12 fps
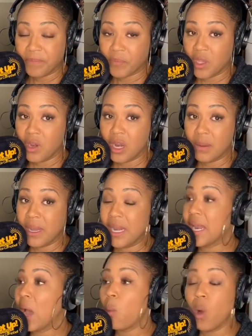You know what I mean?
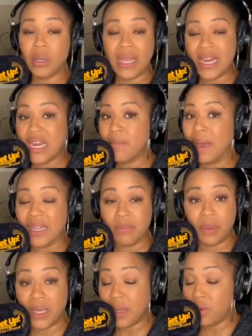And I won't let anybody
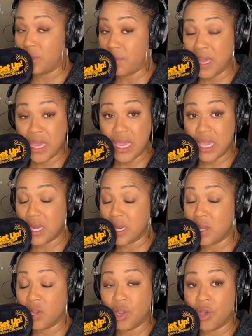play with me,
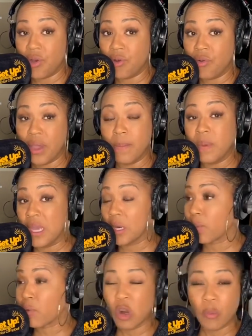you know, and be
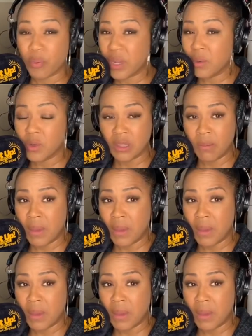inappropriate with